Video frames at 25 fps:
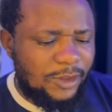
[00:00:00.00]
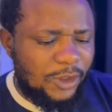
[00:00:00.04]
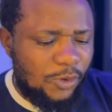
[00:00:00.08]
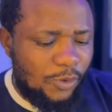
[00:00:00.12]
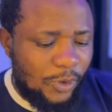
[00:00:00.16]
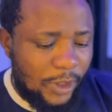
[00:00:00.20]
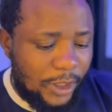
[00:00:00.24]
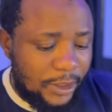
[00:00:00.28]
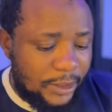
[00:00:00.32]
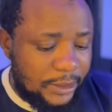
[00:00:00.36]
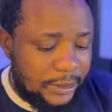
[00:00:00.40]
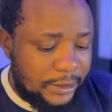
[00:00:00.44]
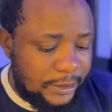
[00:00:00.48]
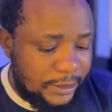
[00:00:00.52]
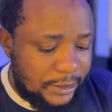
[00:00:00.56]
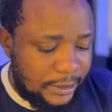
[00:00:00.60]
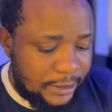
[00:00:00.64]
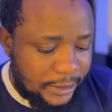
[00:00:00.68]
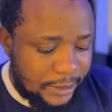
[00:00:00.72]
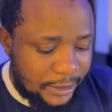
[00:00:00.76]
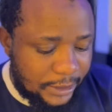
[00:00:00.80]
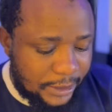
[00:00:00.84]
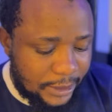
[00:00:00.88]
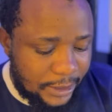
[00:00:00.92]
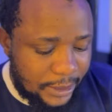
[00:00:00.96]
Well,
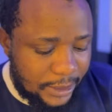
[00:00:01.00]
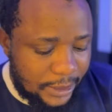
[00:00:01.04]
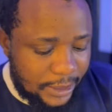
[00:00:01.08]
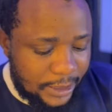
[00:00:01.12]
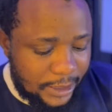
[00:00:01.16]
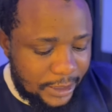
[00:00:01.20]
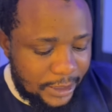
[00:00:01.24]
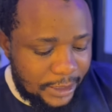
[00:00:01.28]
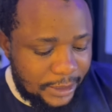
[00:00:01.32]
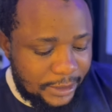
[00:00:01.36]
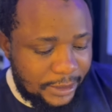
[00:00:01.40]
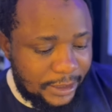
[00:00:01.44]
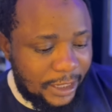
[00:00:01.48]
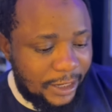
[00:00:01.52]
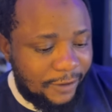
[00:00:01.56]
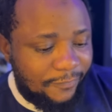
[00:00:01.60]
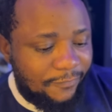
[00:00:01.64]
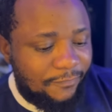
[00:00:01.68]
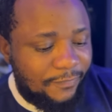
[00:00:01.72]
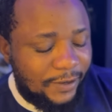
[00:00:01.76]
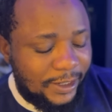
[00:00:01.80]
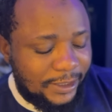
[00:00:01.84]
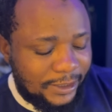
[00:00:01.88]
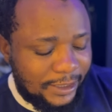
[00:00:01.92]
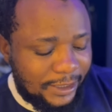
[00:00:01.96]
they have
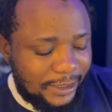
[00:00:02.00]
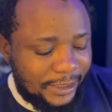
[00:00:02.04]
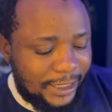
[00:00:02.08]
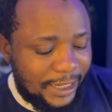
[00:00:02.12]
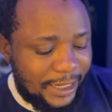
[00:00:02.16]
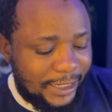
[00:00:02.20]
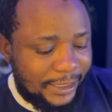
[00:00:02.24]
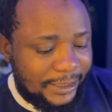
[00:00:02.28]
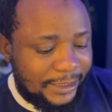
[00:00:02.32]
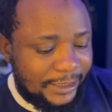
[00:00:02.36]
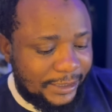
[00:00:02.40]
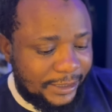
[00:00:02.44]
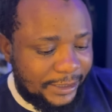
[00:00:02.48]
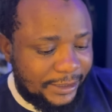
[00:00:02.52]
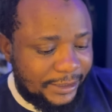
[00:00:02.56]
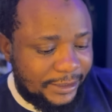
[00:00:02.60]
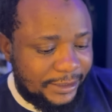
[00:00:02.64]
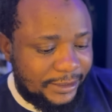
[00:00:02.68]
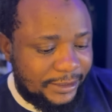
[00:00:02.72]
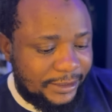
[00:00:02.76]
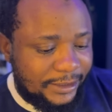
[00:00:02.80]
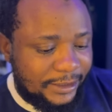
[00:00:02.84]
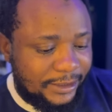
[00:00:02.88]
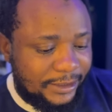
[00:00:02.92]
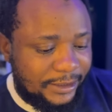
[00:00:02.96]
finally
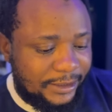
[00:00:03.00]
agreed